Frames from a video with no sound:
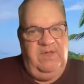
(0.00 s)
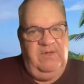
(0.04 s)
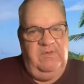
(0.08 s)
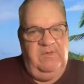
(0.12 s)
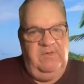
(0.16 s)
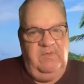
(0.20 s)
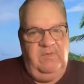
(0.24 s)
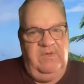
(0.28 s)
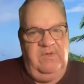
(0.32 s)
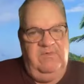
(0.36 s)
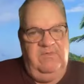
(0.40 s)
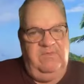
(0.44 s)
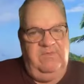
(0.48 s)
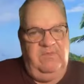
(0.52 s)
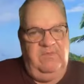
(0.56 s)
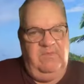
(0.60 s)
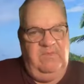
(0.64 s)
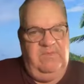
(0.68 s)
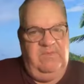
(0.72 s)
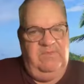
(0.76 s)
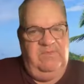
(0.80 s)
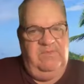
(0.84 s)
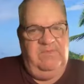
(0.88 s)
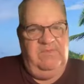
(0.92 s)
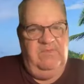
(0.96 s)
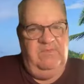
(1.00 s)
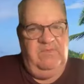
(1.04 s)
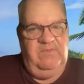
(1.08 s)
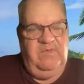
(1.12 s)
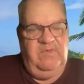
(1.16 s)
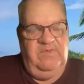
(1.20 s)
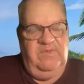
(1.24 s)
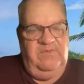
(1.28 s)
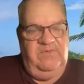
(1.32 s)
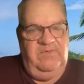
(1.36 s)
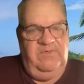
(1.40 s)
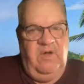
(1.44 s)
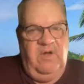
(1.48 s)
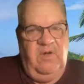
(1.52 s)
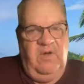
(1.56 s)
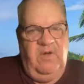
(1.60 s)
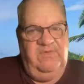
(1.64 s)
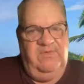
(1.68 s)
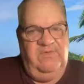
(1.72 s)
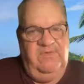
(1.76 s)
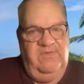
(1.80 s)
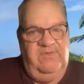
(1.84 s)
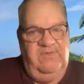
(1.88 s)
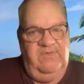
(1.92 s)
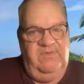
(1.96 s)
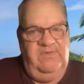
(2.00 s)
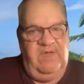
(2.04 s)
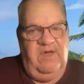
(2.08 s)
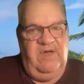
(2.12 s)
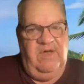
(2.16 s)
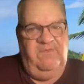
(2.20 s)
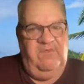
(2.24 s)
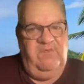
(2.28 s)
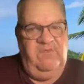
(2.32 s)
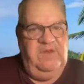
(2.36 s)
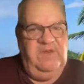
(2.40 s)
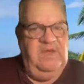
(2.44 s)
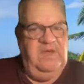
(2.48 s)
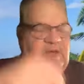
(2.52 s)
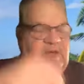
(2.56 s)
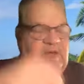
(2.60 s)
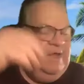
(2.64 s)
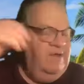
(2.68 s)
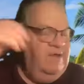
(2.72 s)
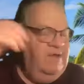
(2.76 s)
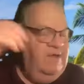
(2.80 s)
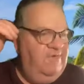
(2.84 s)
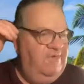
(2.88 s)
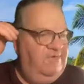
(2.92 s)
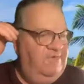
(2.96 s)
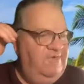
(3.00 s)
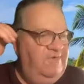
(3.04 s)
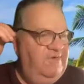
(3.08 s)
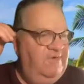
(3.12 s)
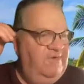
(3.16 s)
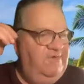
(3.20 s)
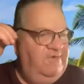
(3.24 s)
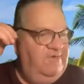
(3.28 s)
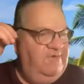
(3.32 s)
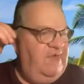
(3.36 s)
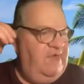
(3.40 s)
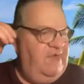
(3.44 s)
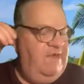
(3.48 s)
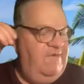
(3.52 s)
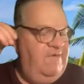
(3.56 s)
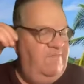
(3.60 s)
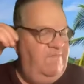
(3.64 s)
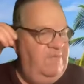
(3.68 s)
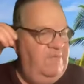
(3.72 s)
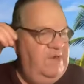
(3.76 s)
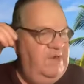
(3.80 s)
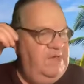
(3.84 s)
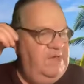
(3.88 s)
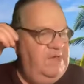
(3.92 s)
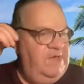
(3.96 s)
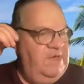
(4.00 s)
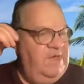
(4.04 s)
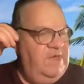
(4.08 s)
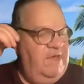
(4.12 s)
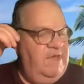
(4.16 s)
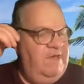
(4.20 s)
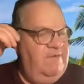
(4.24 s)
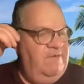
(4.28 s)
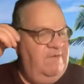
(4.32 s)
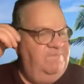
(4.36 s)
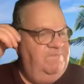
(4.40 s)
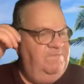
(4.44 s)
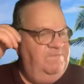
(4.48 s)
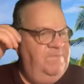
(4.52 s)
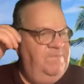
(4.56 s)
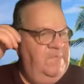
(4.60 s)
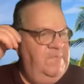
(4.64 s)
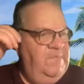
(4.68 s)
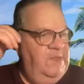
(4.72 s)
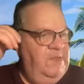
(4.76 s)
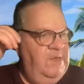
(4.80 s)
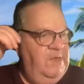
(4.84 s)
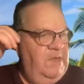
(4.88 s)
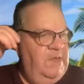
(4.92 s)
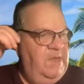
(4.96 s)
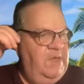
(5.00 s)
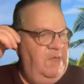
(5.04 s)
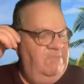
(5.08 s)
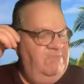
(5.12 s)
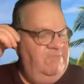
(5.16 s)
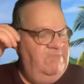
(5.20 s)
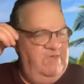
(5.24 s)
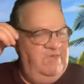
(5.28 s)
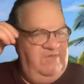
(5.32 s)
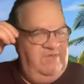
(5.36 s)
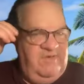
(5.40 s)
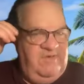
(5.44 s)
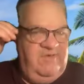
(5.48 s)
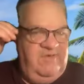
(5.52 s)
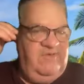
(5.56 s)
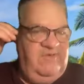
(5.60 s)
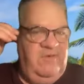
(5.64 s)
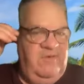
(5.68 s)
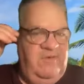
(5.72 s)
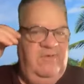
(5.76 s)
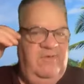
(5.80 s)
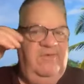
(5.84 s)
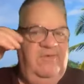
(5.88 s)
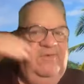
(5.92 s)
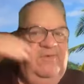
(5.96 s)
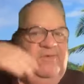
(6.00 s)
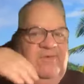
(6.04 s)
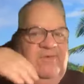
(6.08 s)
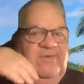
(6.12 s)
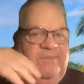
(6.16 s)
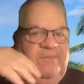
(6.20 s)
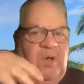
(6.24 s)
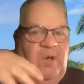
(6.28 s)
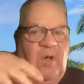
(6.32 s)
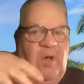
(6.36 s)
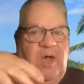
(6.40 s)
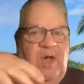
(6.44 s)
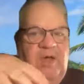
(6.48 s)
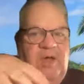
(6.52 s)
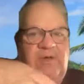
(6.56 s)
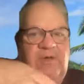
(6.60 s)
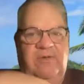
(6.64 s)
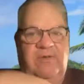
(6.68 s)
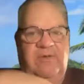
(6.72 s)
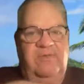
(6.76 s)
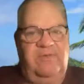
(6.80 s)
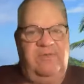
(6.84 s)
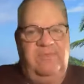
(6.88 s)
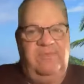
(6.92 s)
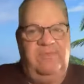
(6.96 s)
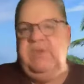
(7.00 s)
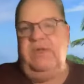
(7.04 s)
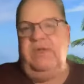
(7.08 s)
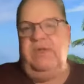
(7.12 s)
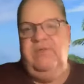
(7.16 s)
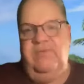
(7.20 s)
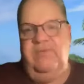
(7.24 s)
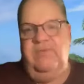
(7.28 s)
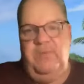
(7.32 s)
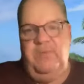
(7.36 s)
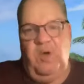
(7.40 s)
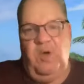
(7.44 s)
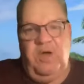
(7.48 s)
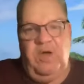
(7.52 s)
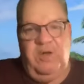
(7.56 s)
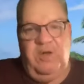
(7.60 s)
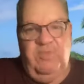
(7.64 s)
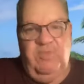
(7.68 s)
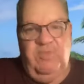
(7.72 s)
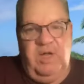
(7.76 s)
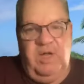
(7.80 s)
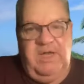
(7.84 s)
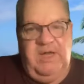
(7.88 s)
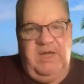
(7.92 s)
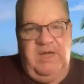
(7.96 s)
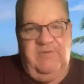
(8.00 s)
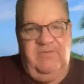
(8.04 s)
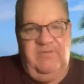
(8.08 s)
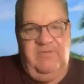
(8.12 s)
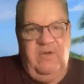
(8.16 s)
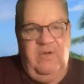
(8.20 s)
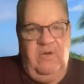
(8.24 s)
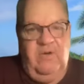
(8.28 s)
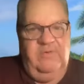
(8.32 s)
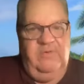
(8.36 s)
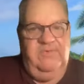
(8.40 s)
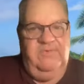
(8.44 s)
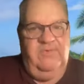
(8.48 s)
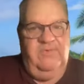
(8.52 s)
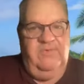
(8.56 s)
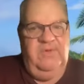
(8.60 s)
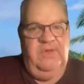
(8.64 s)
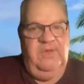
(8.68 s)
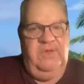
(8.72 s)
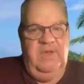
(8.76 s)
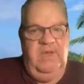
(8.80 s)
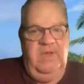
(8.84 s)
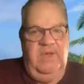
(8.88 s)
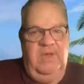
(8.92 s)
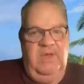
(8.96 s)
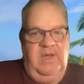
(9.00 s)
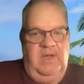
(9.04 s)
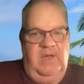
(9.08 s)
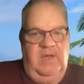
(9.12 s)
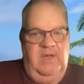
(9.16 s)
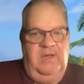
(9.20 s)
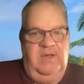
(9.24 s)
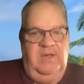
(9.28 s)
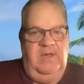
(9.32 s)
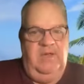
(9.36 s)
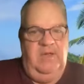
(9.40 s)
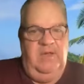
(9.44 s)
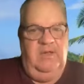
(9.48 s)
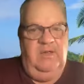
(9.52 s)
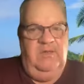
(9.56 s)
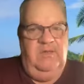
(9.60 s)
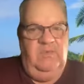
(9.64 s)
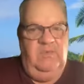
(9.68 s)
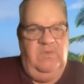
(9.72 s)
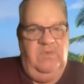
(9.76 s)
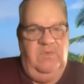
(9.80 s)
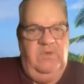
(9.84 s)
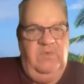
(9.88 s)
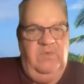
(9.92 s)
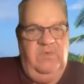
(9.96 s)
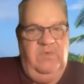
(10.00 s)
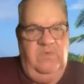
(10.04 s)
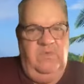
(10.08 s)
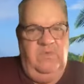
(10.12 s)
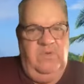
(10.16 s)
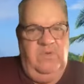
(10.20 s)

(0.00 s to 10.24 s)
with some good songs and stuff. And just as every musician is inspired, they'll just be inspired by our songs, and we'll